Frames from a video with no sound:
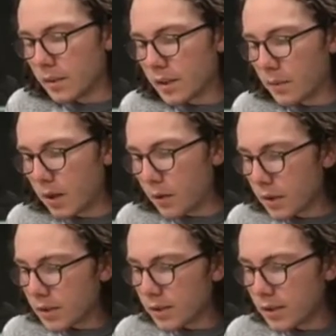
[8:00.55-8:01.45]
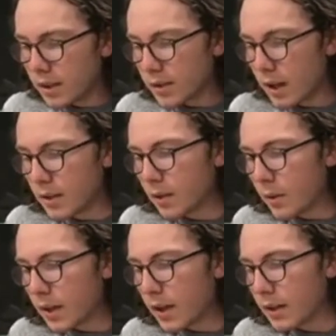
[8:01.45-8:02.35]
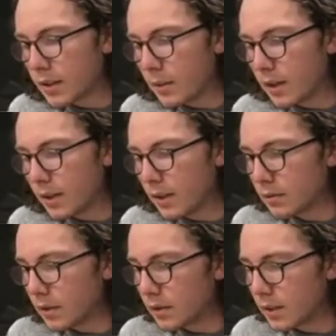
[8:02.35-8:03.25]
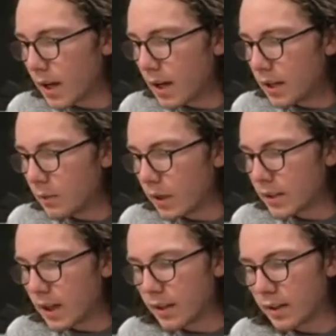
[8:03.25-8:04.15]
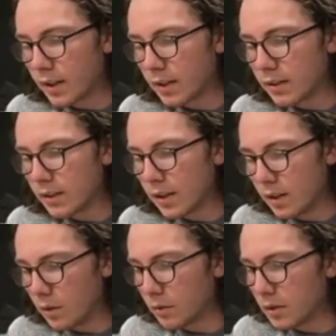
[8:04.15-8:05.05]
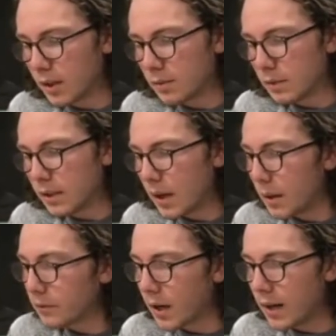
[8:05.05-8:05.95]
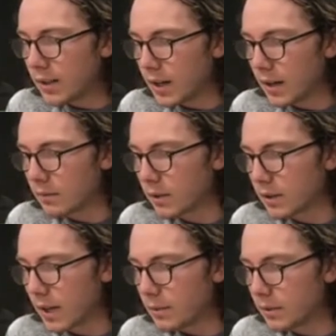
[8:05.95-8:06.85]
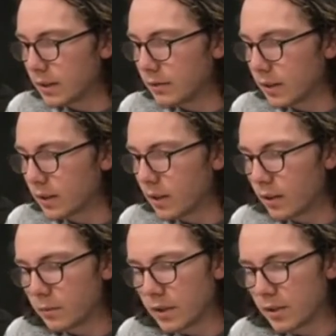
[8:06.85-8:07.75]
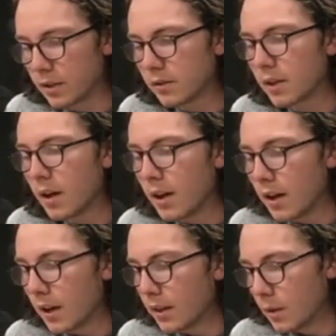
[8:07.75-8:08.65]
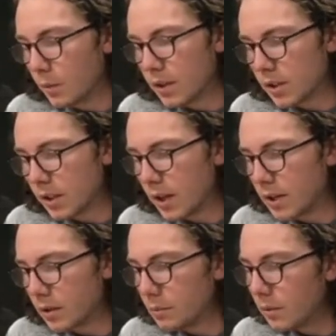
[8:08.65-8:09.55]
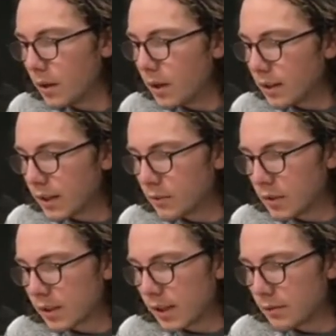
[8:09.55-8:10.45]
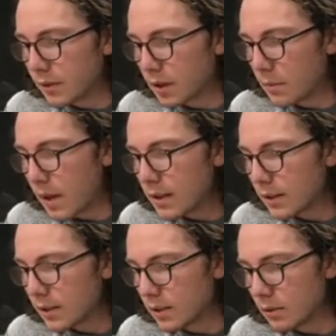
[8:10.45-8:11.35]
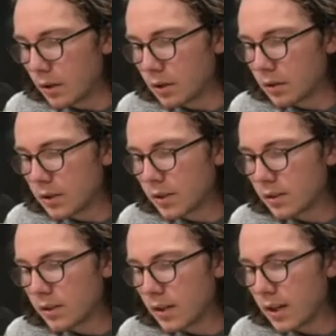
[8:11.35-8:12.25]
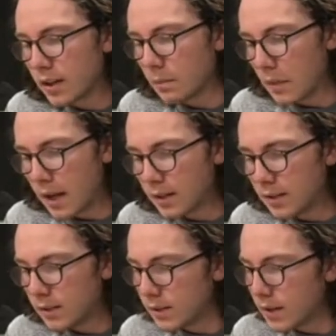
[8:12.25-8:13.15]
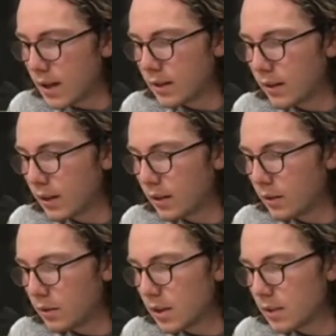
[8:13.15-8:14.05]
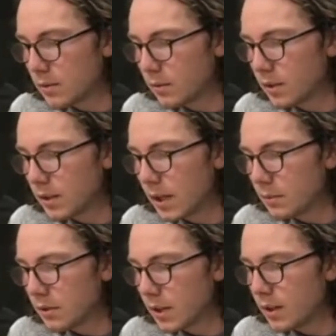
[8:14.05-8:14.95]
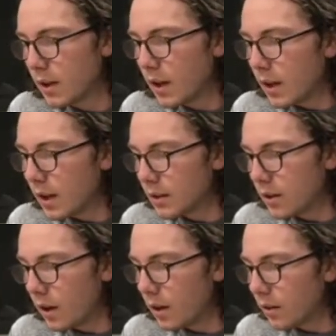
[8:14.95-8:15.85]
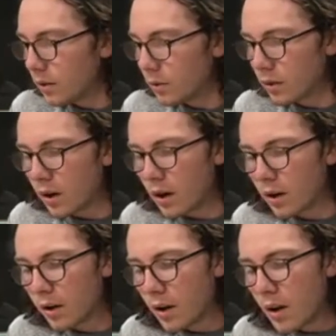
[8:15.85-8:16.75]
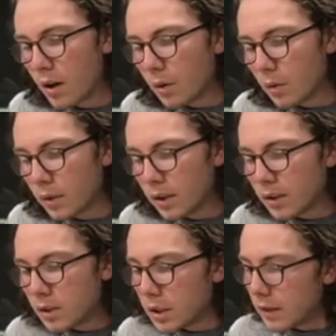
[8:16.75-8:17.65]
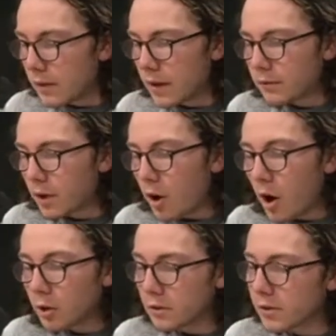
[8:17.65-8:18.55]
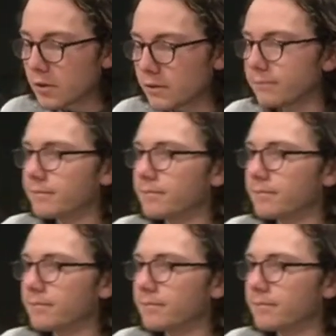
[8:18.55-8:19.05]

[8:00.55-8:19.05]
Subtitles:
They say, my question is this. I know why God commanded Israel to tithe and why tithing is in the Old Testament. However, I tithe because I believe in the call of my church and their mission. I don't give because I feel commanded to. Are Christians today commanded to tithe like in the Old Testament with the 10% and all, or are we to give out of our hearts?